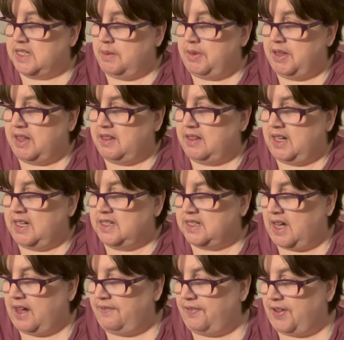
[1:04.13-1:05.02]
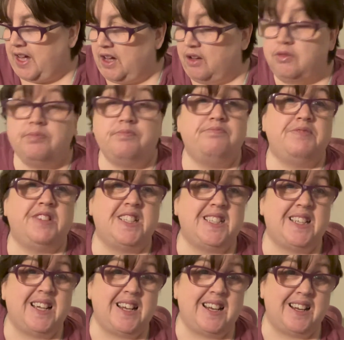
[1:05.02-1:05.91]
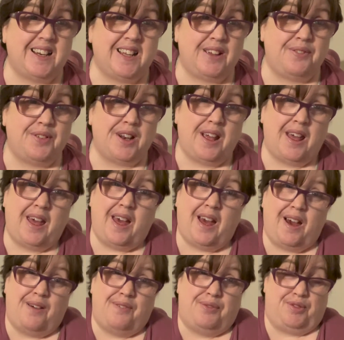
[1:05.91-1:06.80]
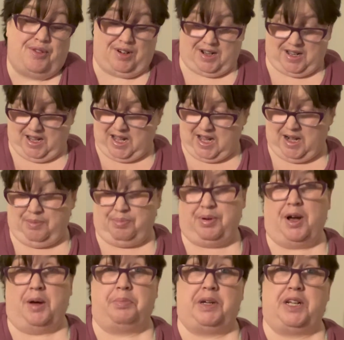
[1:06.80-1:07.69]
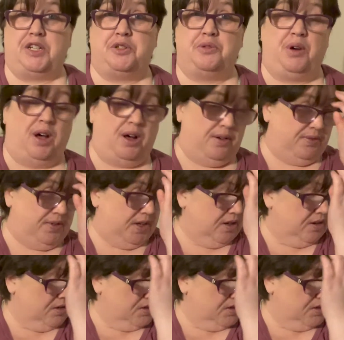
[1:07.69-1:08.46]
of the things I found that they didn't even have when I had a puppy 12 years